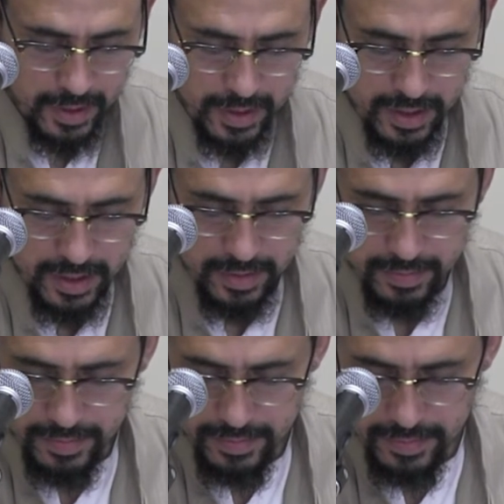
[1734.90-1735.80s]

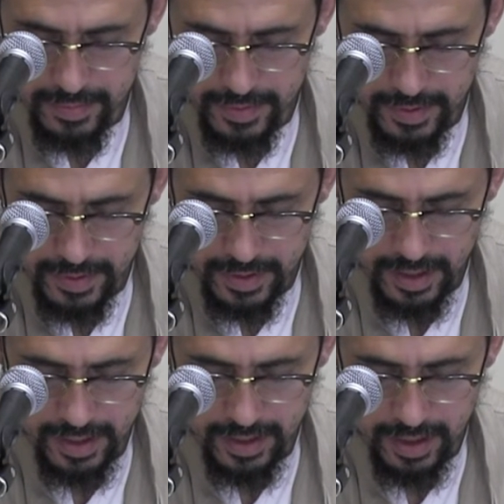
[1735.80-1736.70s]
And
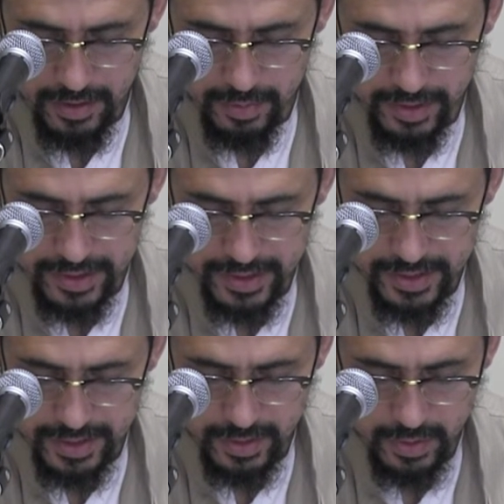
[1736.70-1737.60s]
in other
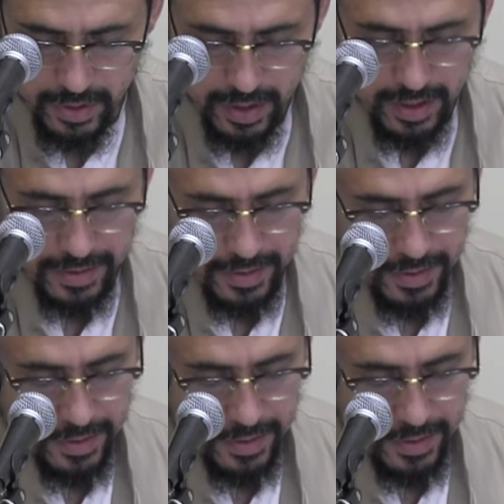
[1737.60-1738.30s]
places in the Quran.